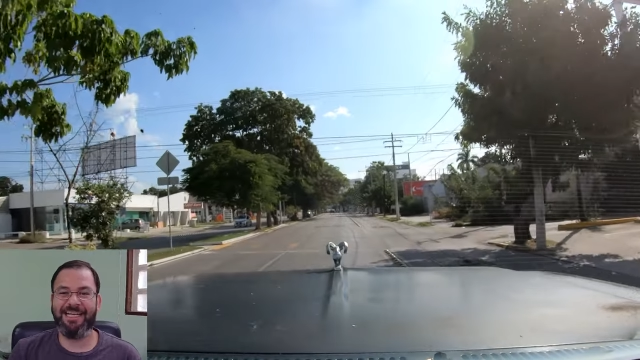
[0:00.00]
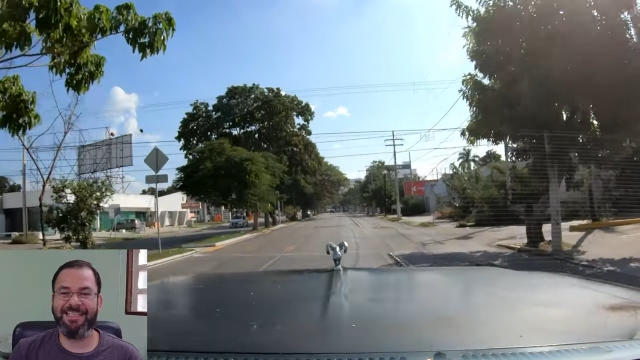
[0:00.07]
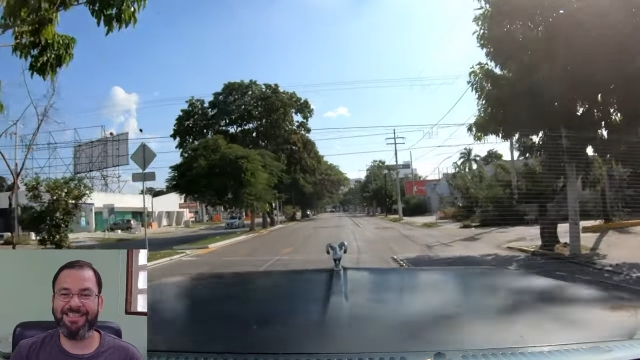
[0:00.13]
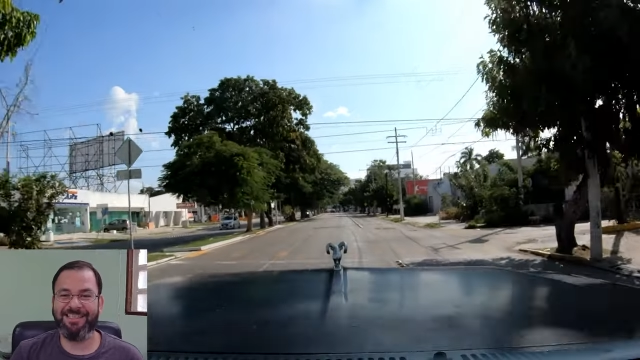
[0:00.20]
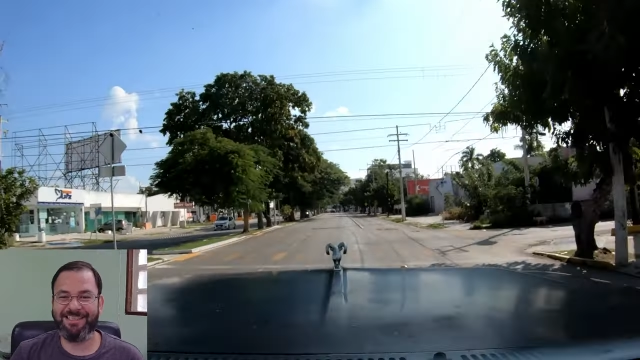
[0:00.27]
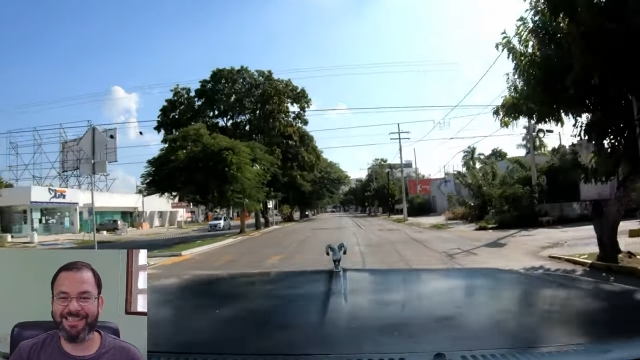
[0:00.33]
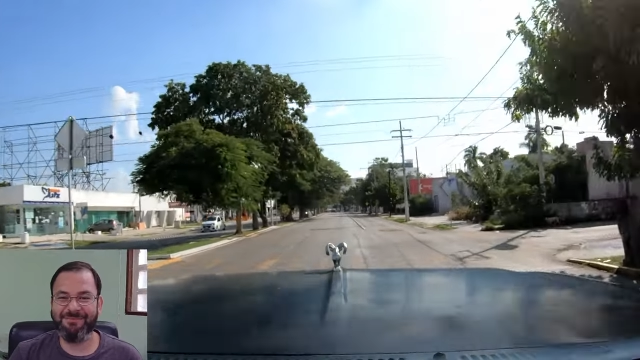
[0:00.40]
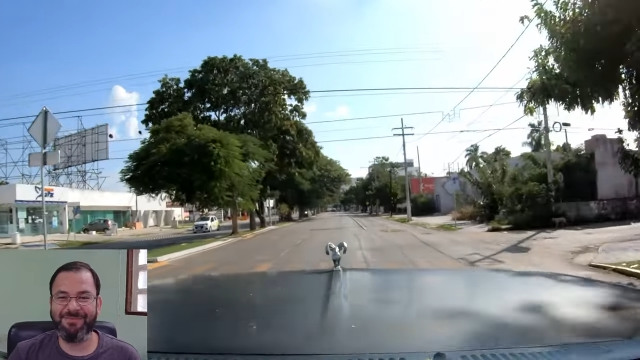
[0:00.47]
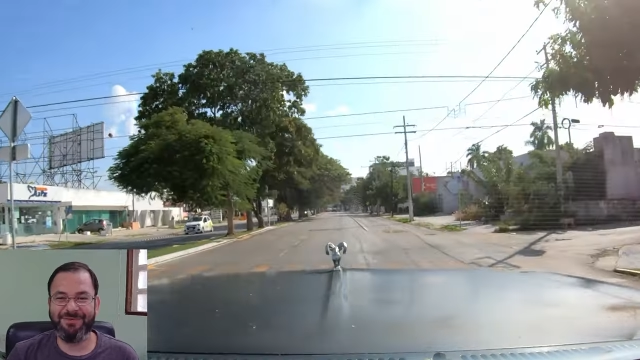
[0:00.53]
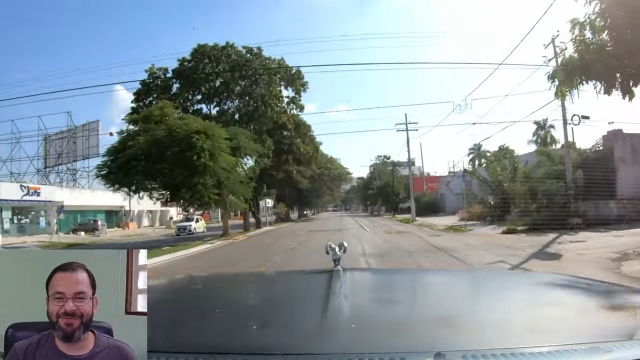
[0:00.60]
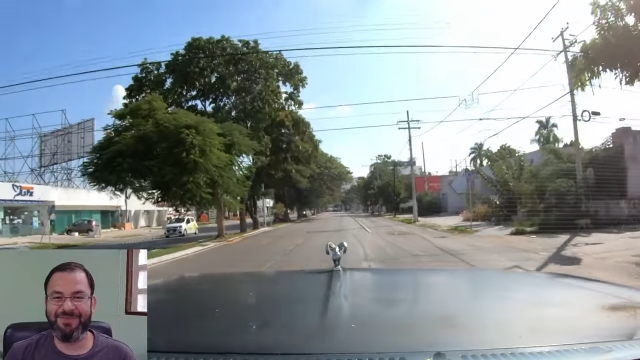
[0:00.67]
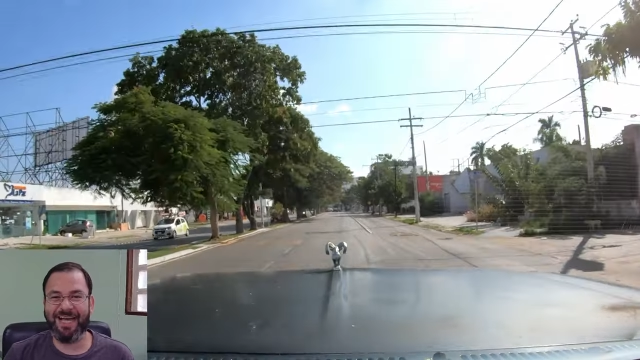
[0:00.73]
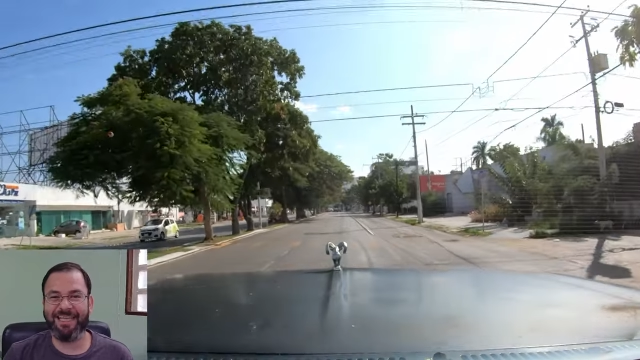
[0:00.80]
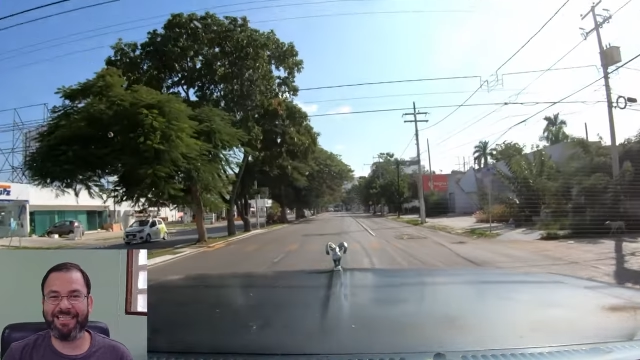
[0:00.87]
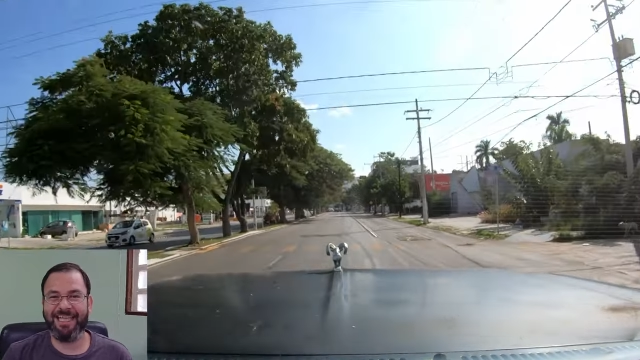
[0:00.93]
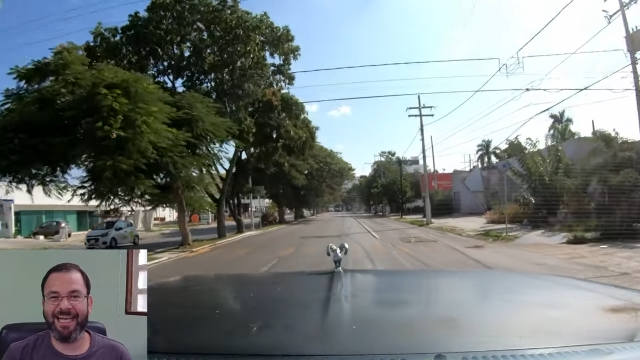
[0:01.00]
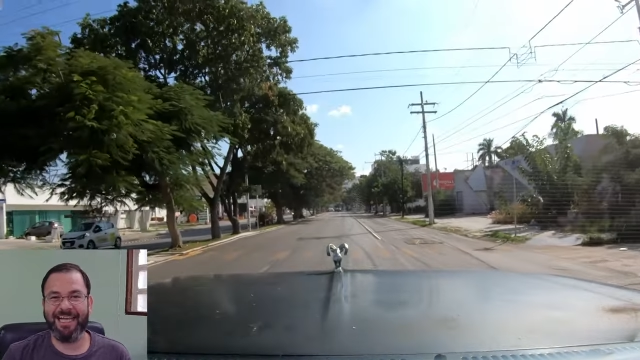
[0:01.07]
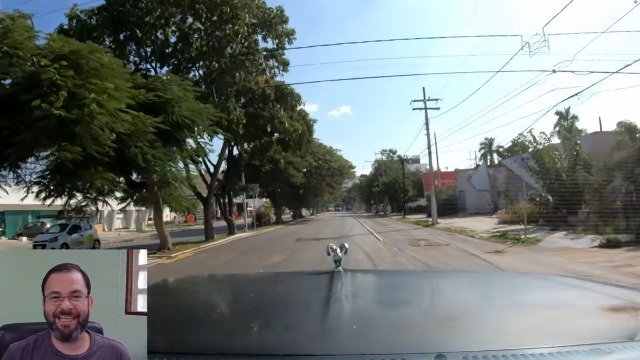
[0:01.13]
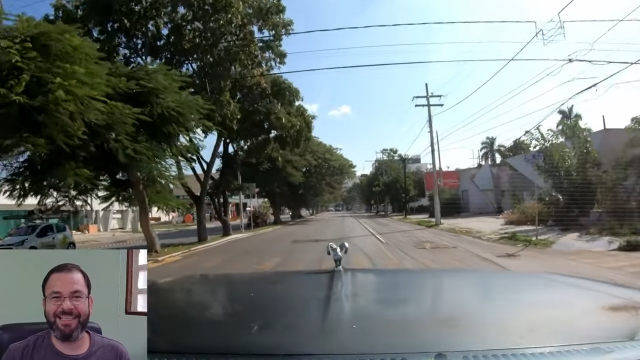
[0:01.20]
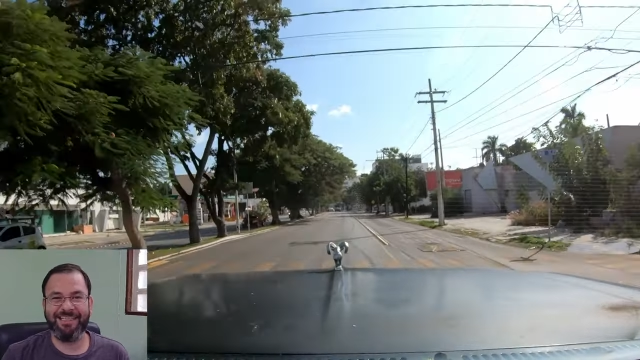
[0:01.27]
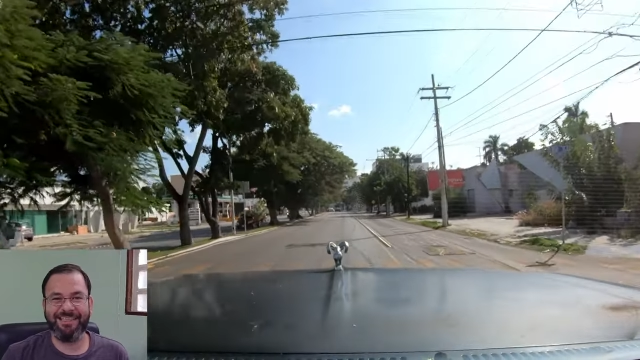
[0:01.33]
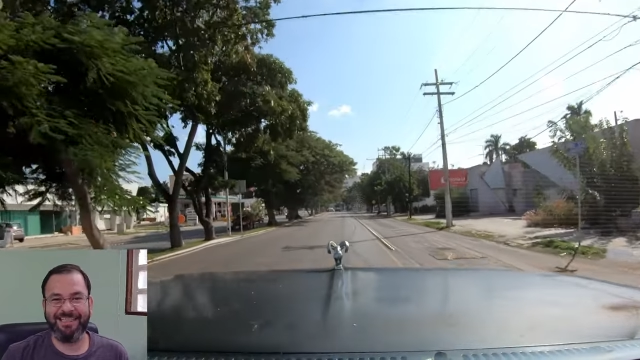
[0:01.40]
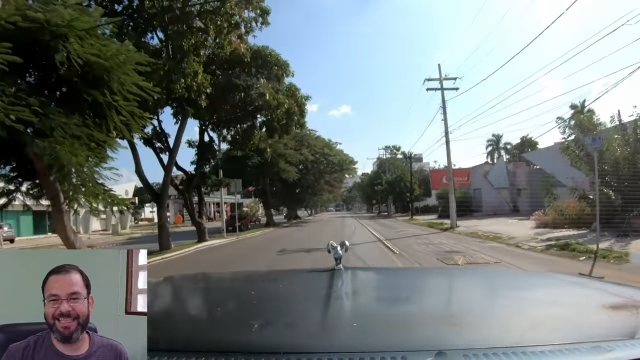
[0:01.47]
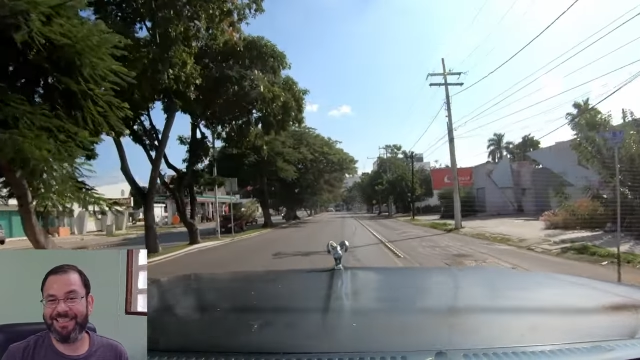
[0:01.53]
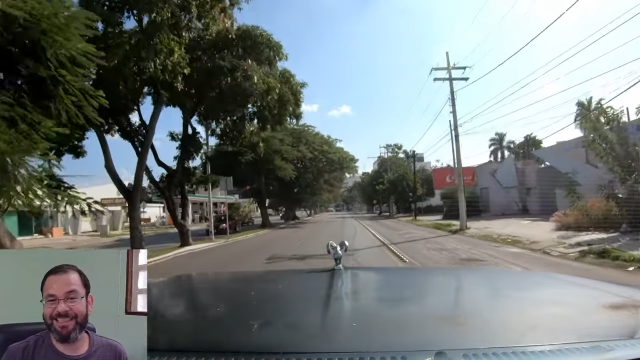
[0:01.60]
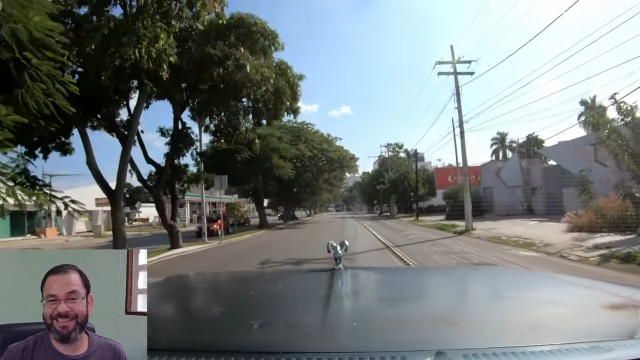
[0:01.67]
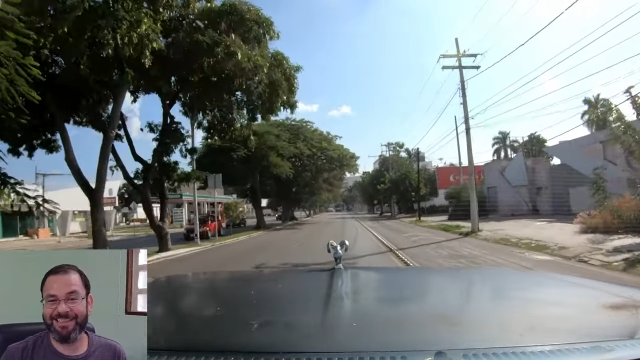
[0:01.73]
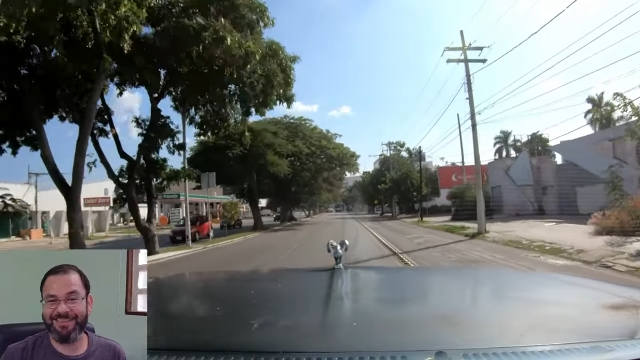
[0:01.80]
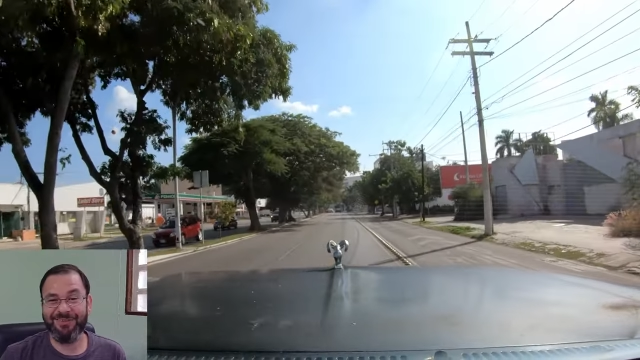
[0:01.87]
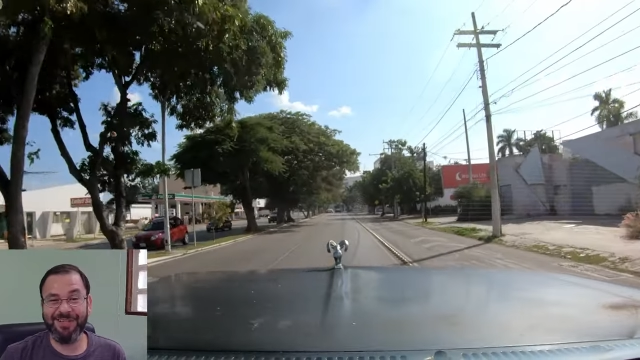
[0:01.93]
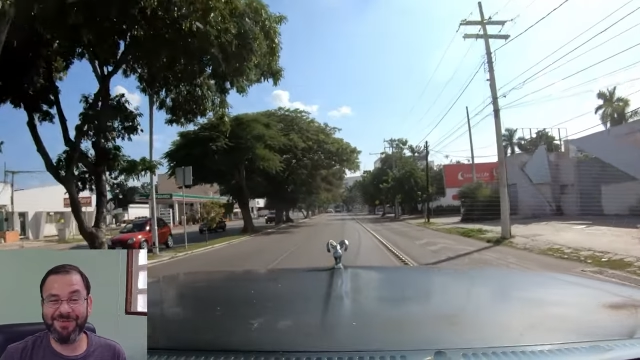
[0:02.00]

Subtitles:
is a simple fact that They just don't